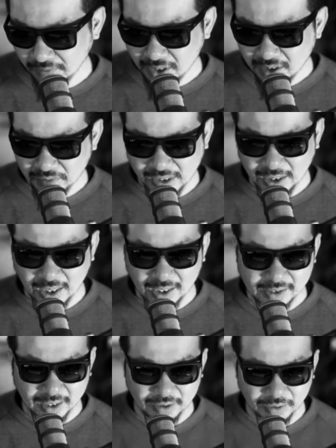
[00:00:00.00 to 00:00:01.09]
kind of
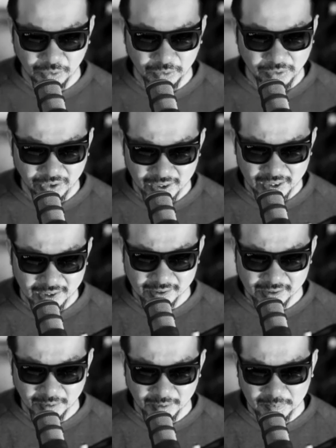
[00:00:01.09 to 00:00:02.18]
realized that in all 30 years
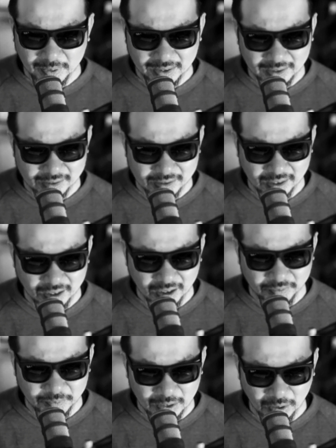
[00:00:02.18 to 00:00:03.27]
that I've been playing the guitar,
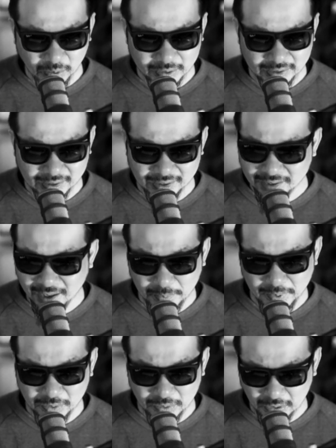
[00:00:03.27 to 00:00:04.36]
I've been holding the guitar
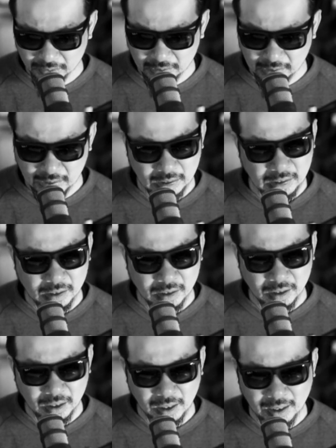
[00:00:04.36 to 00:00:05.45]
pick wrong.
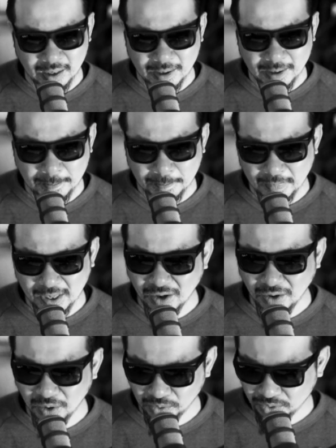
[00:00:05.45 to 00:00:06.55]
I
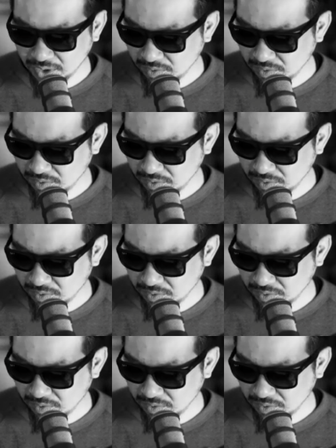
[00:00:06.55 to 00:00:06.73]
hold it